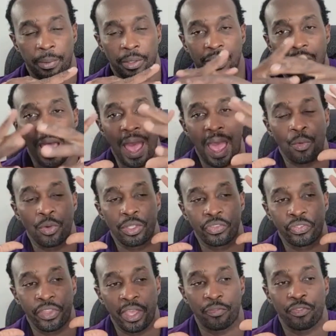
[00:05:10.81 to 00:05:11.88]
But I
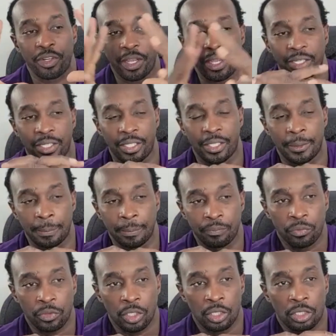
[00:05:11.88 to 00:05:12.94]
would definitely
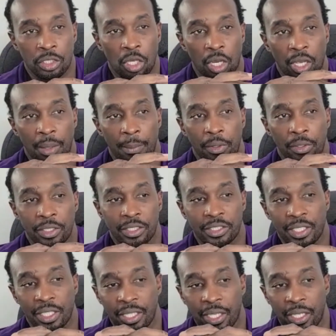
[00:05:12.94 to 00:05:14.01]
talk about this
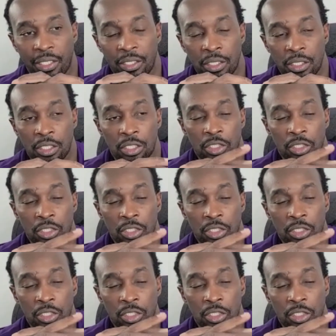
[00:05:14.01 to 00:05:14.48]
again.